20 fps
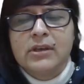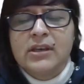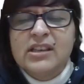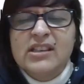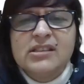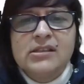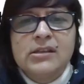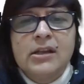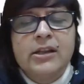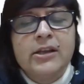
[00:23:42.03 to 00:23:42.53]

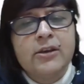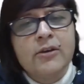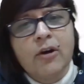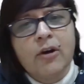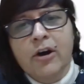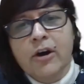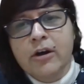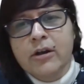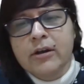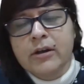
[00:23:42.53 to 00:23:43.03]
easily
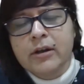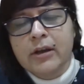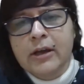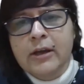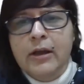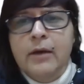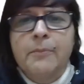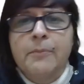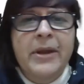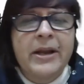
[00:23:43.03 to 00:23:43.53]
or
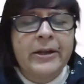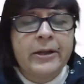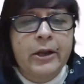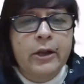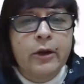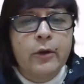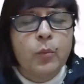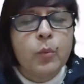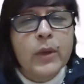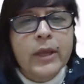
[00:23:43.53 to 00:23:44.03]
in a
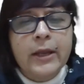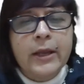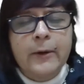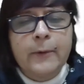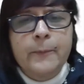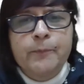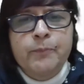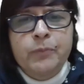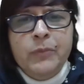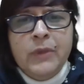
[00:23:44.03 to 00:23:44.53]
better
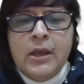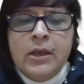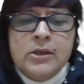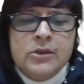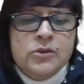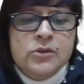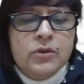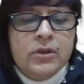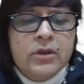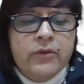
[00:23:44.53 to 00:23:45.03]
way.
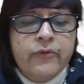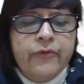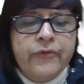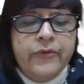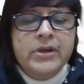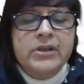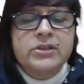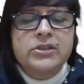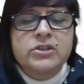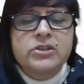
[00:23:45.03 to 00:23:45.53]
So the
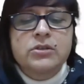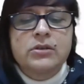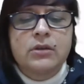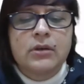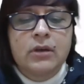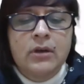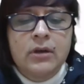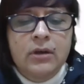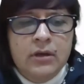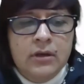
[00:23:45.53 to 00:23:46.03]
first,
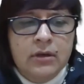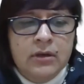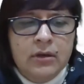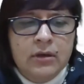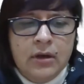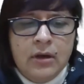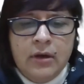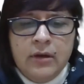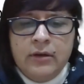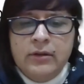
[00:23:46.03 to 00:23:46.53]

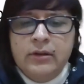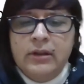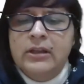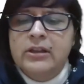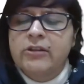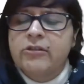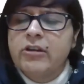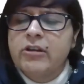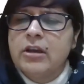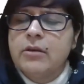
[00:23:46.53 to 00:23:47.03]

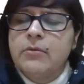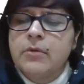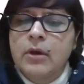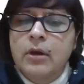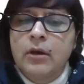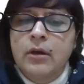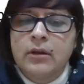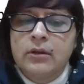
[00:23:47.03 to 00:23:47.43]
the three